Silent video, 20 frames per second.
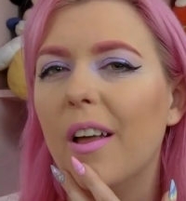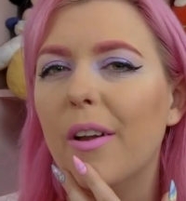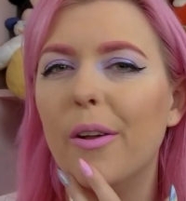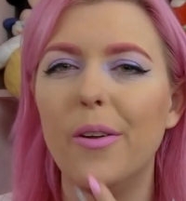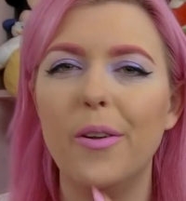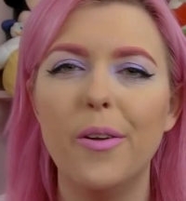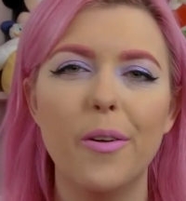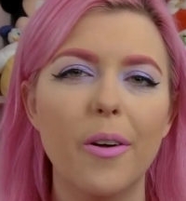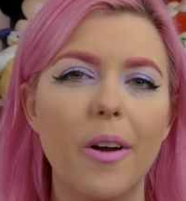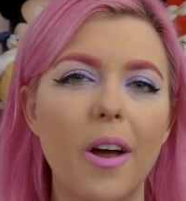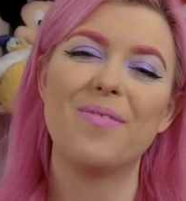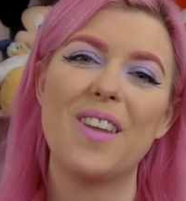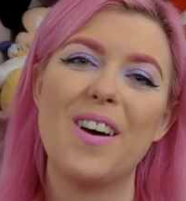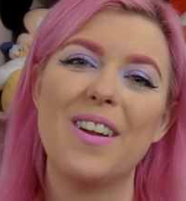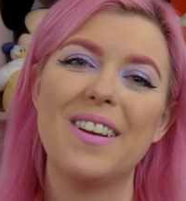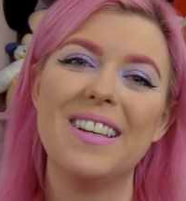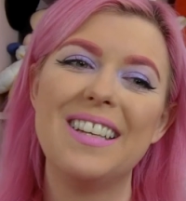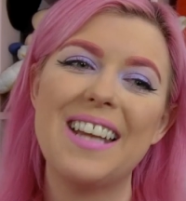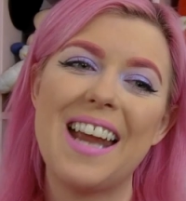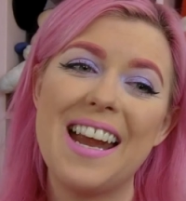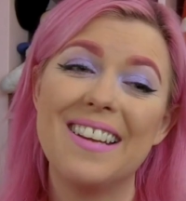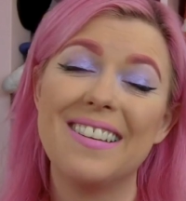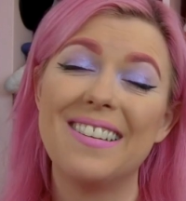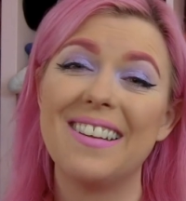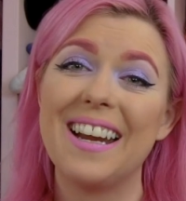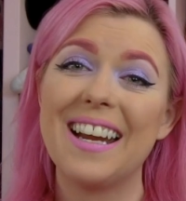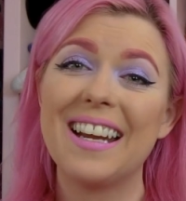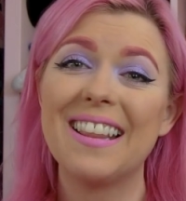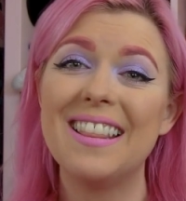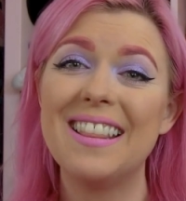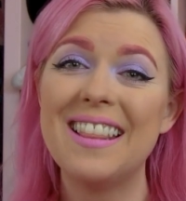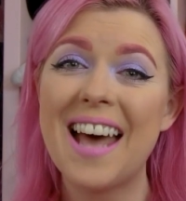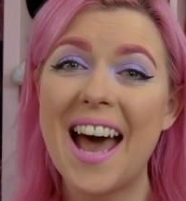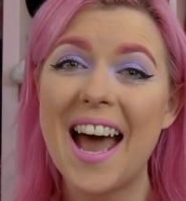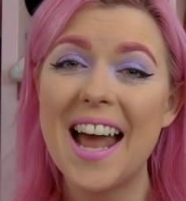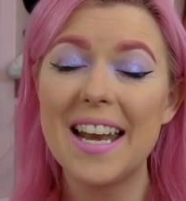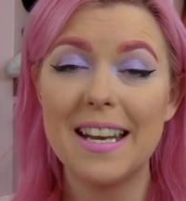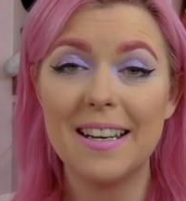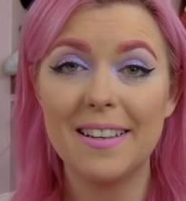do. On days like that,